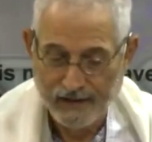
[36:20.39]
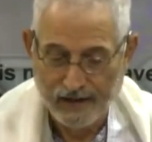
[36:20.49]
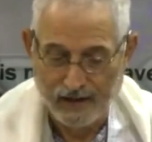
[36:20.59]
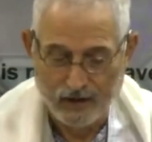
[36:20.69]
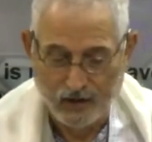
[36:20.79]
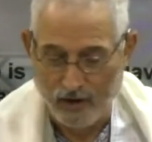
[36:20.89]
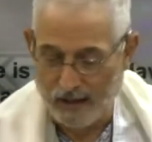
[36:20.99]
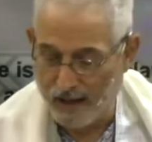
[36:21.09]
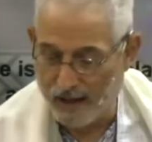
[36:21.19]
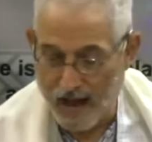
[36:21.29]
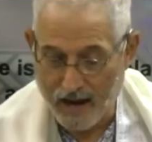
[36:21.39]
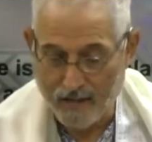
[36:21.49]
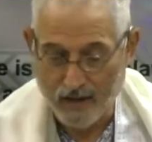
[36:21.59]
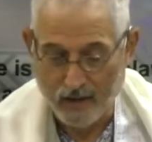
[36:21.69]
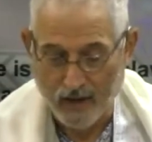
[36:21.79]
And there's going to be a lot
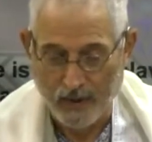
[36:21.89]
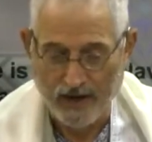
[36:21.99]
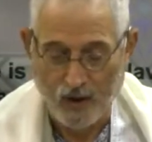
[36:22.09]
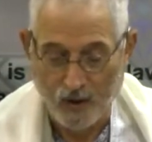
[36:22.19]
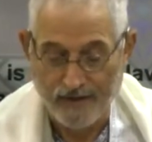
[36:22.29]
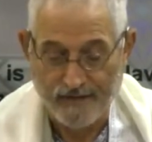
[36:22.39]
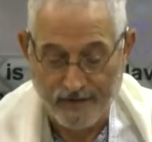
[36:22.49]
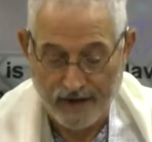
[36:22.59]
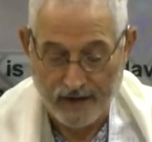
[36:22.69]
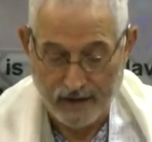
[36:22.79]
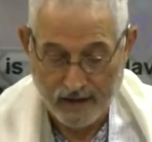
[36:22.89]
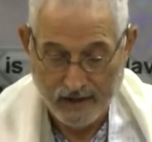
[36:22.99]
of people going, oy vey.